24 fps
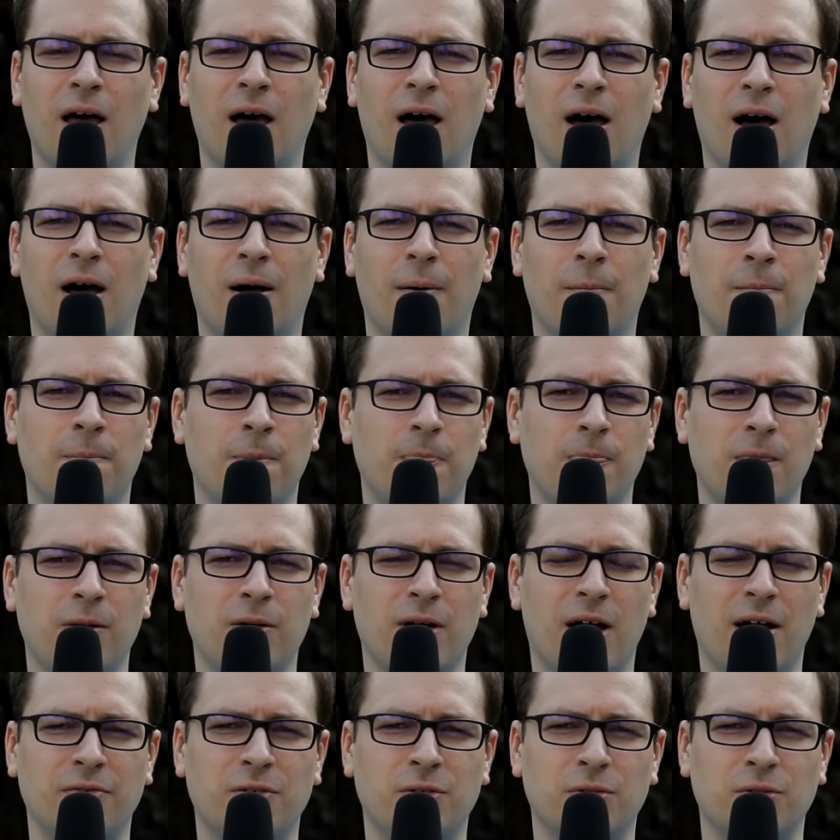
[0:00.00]
You
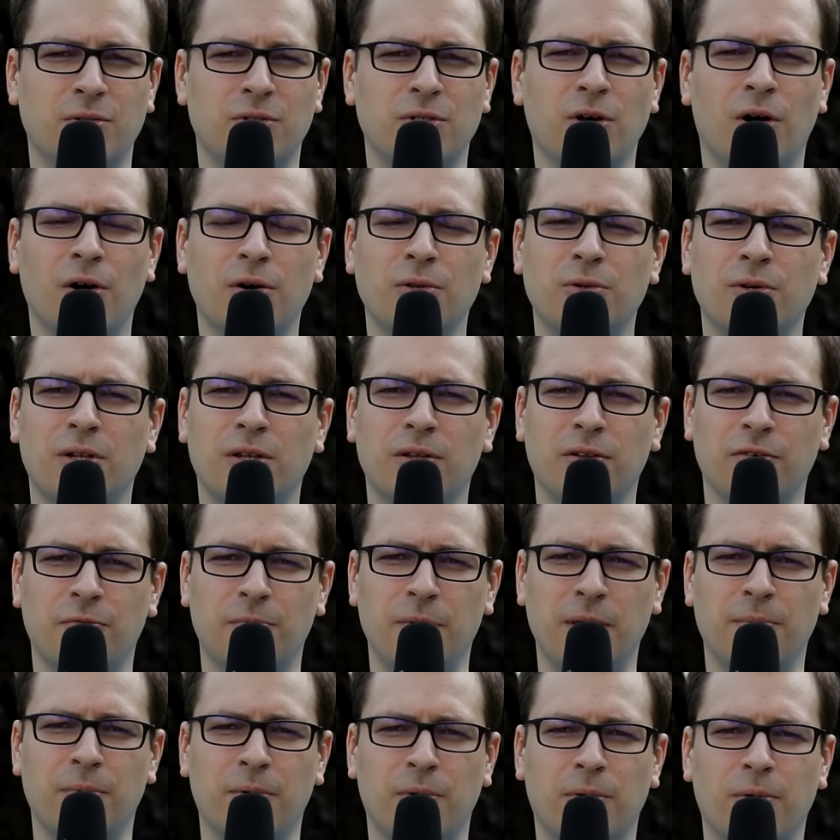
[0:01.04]
have to talk to a lot of
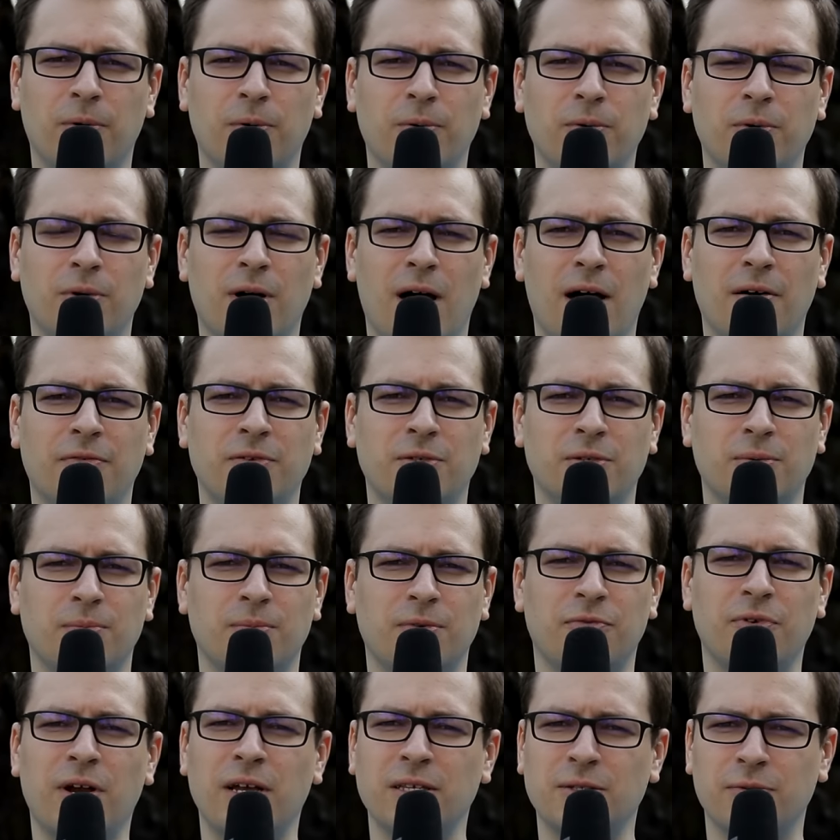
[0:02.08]
people, you have to be
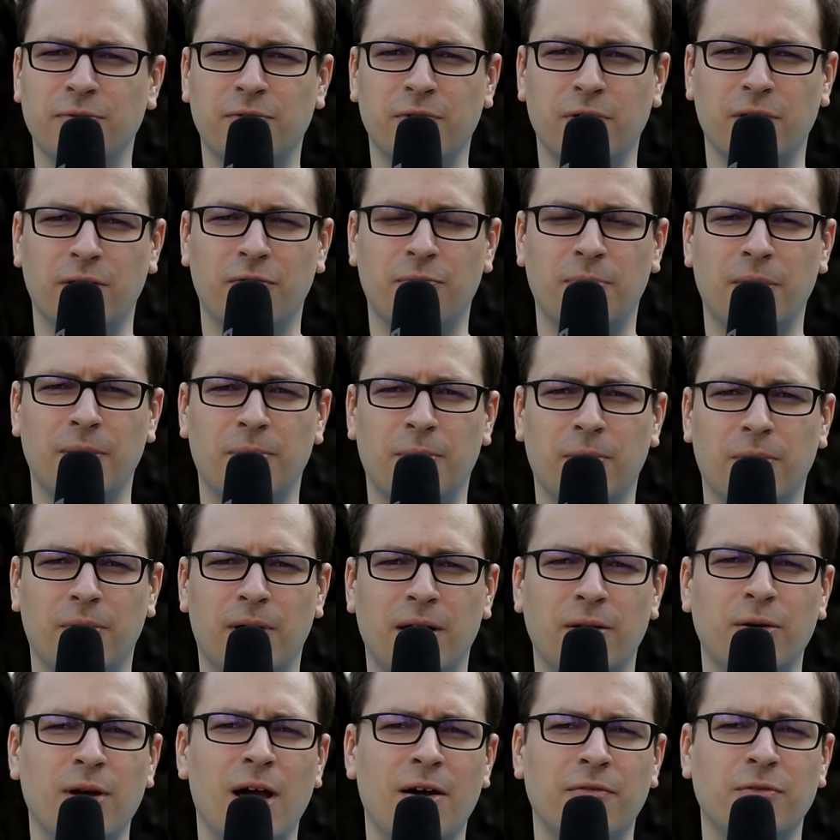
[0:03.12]
friends with a lot of people,
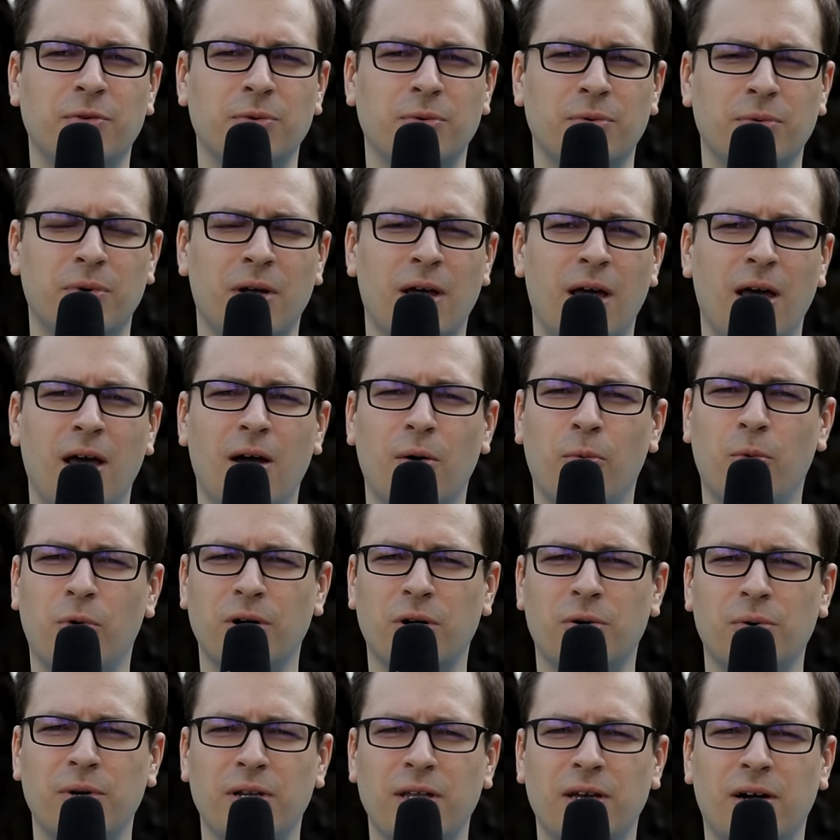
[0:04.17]
and you have to
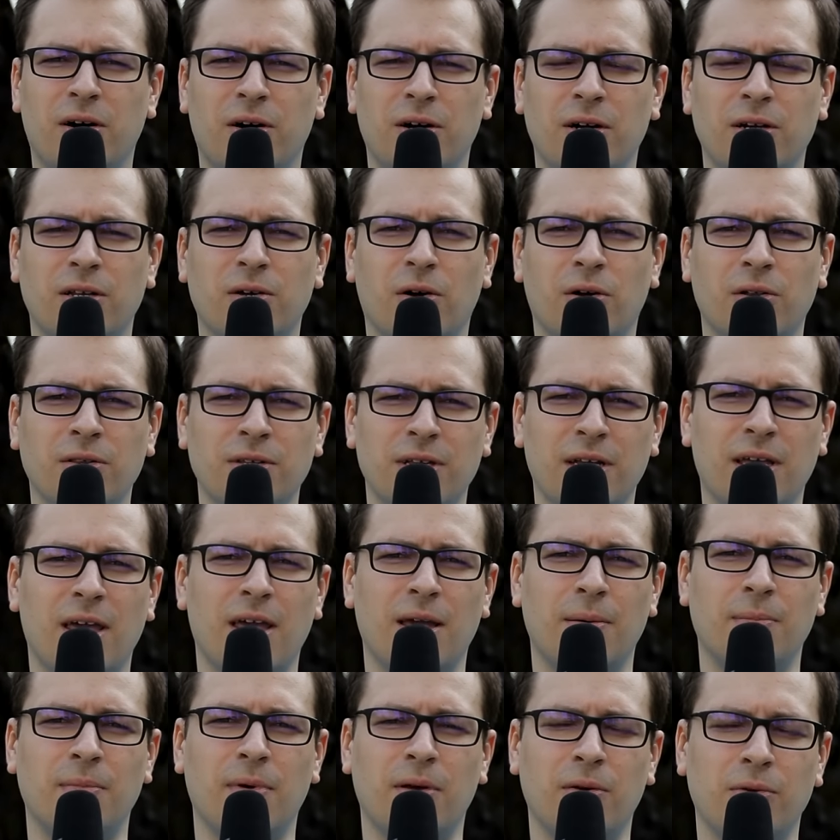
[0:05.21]
work really hard on the
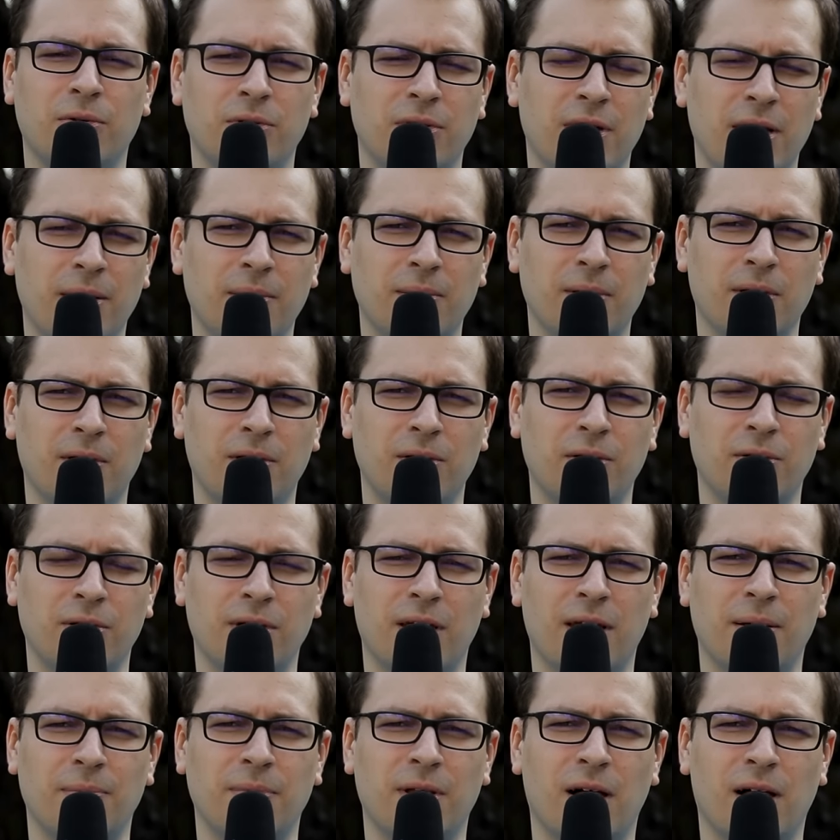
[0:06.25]
game, your
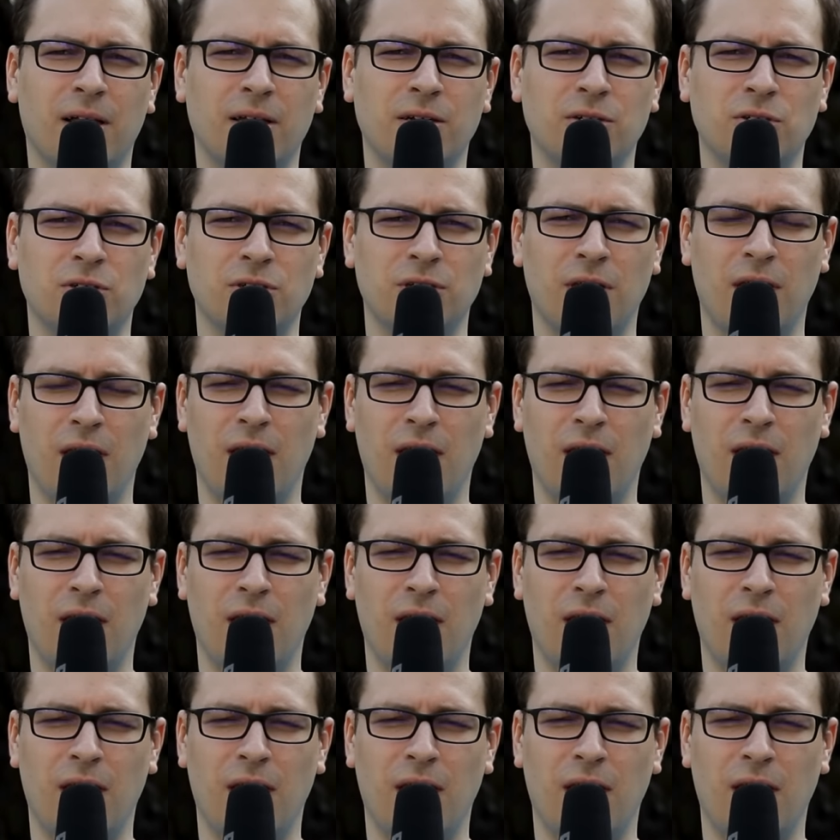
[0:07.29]
game knowledge.